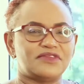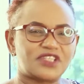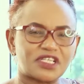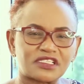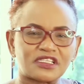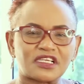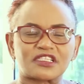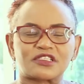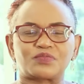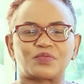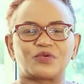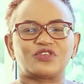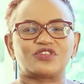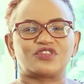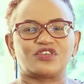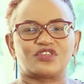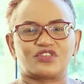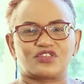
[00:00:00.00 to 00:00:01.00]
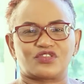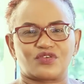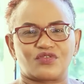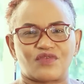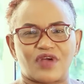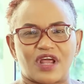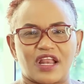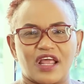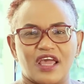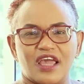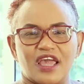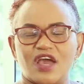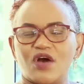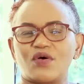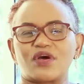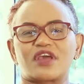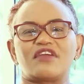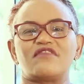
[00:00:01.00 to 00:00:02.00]
Just expose your children.
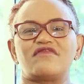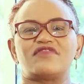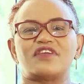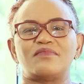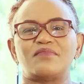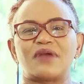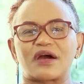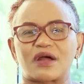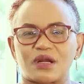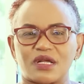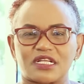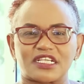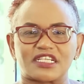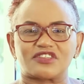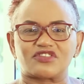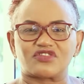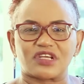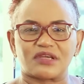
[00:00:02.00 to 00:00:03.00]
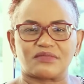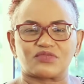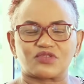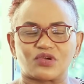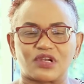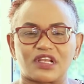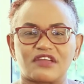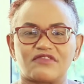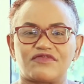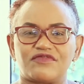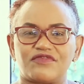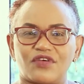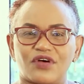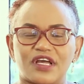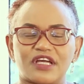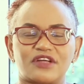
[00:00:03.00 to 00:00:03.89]
It will give them a greater dream to live for.